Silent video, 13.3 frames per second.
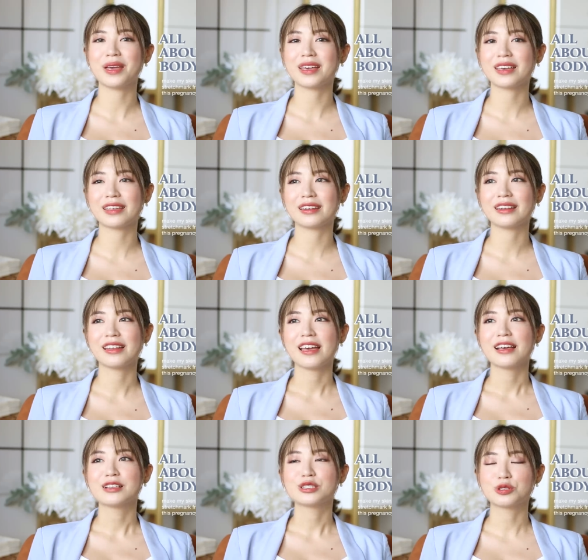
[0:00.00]
make it
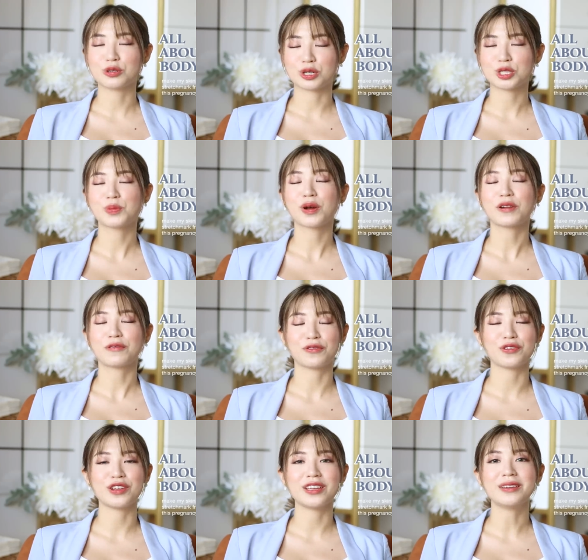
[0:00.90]
stretch mark
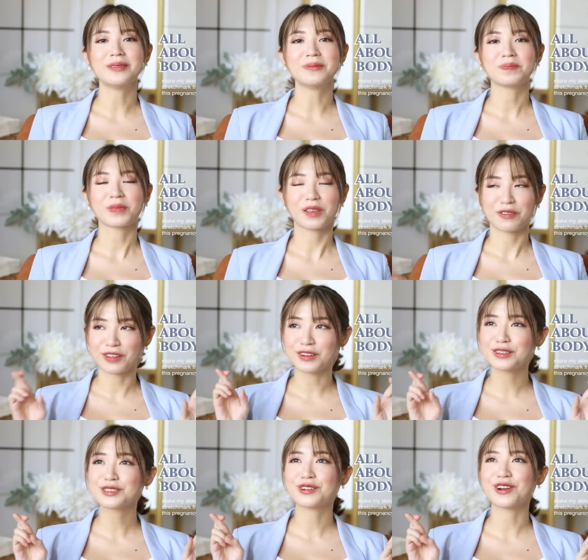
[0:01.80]
free,
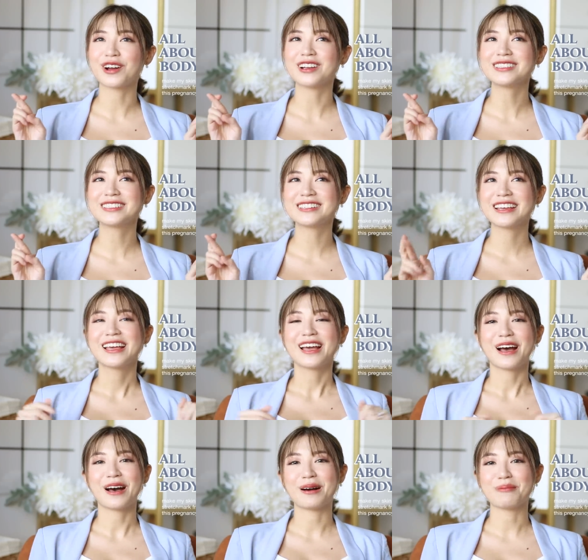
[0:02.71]
fingers crossed,
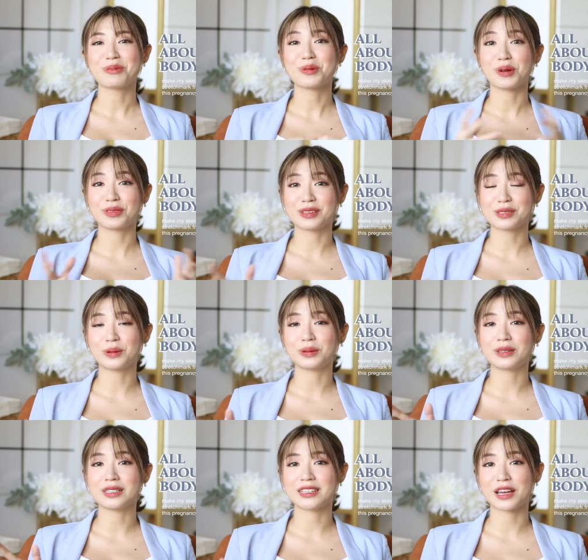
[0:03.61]
Um, throughout this
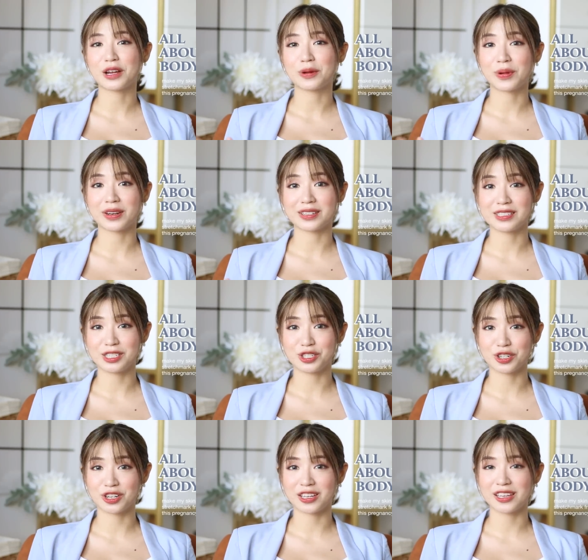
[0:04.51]
whole entire pregnancy
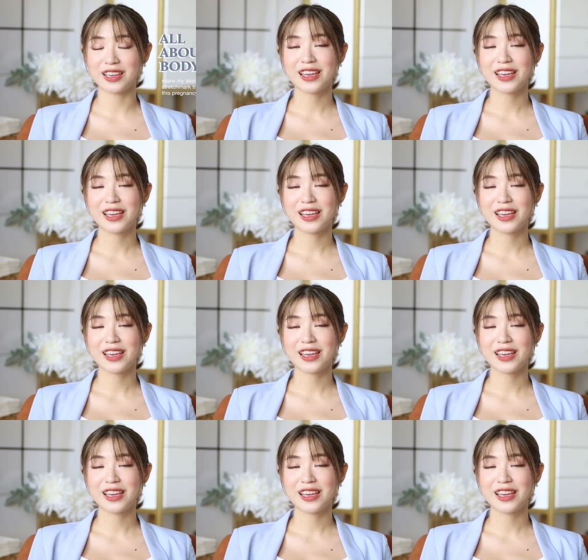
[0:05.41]
journey.